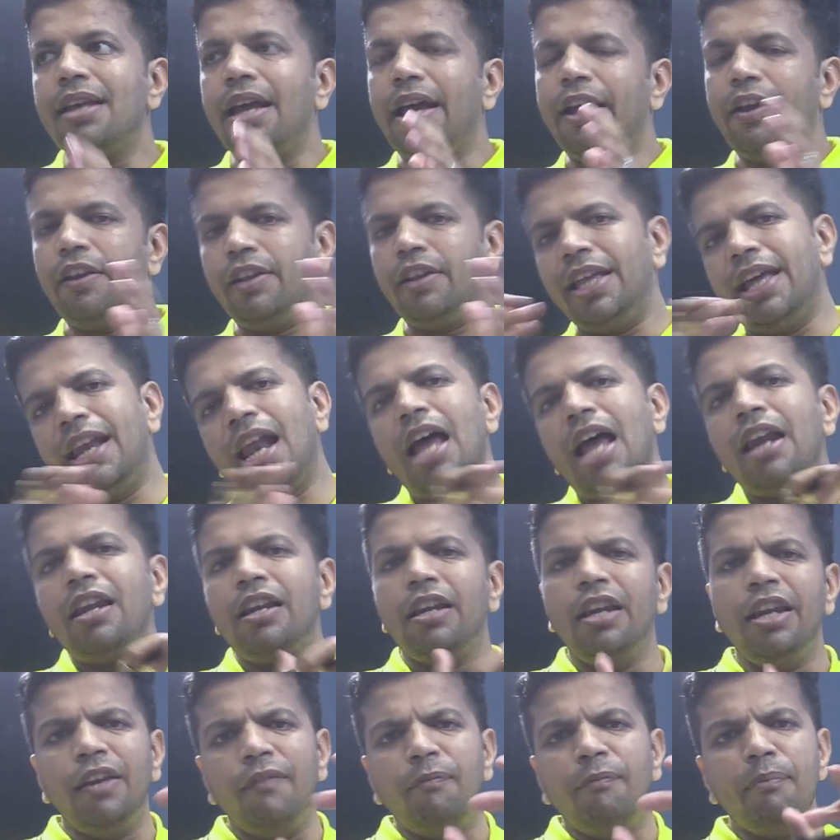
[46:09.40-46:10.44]
there are
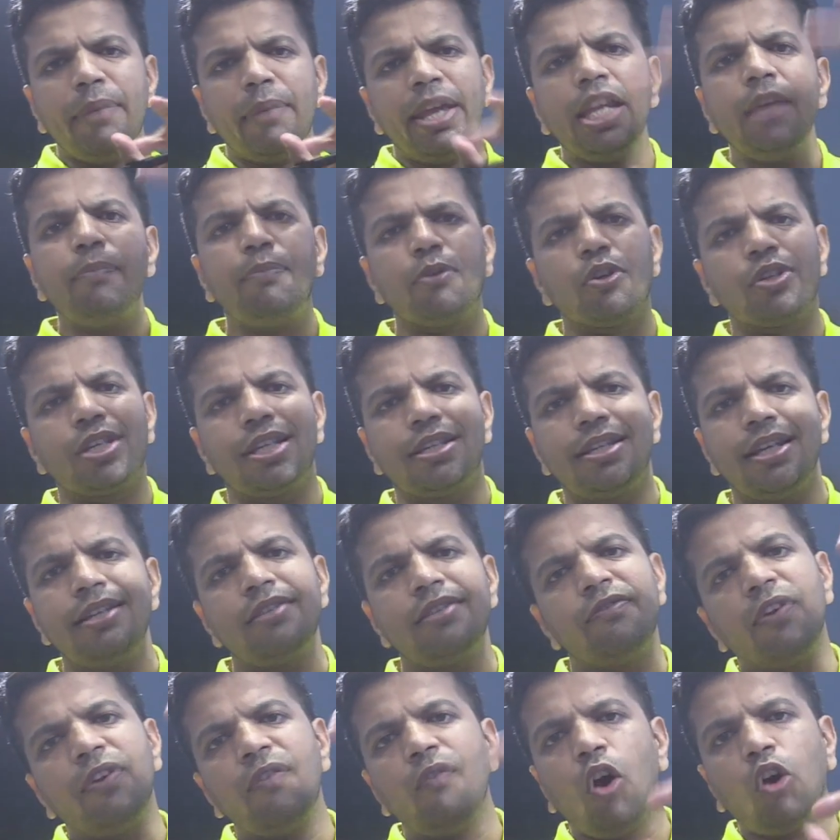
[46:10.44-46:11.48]
many processes,
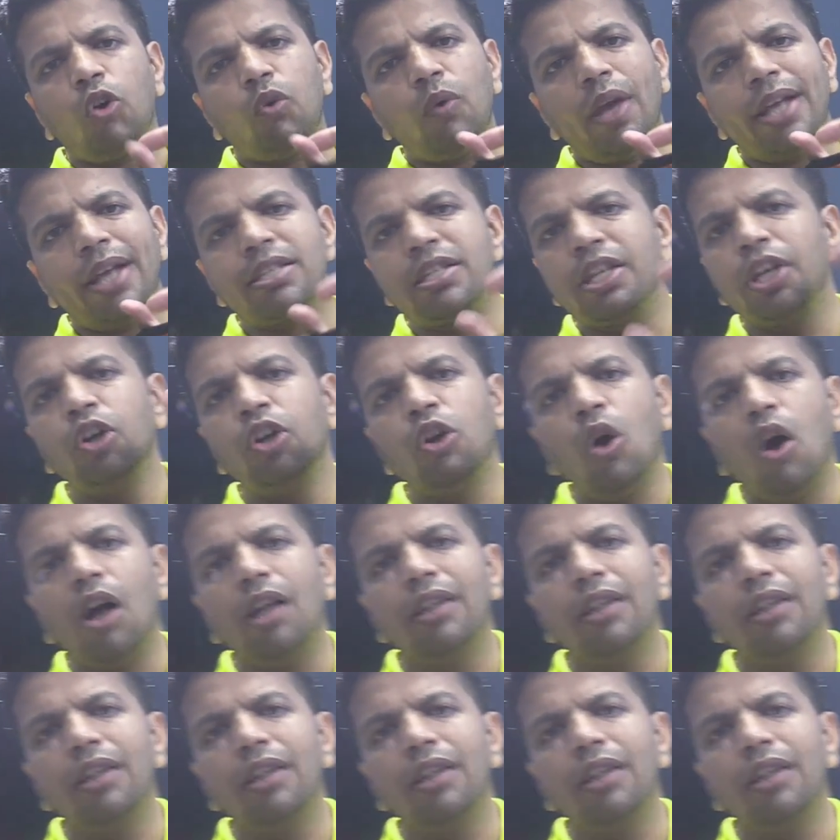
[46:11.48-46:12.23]
we want to execute all the